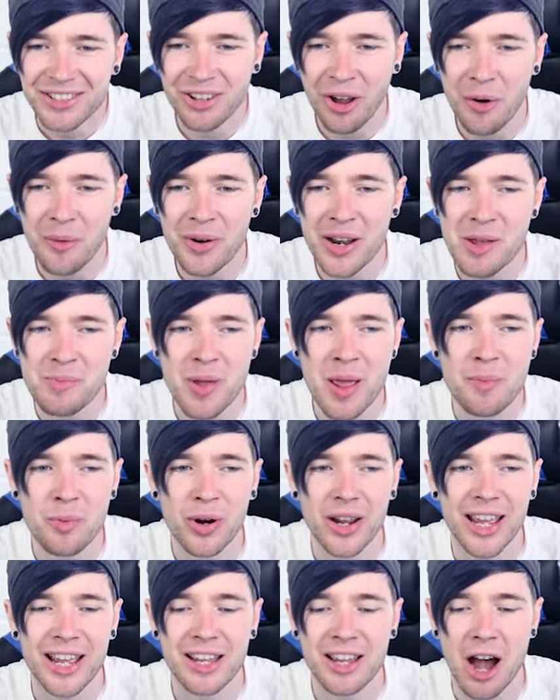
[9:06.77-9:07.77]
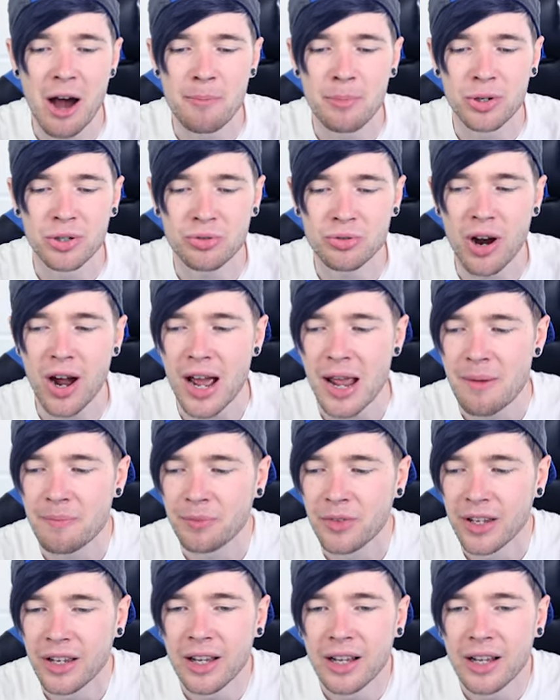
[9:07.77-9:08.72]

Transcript: so many people eating gumballs. Right.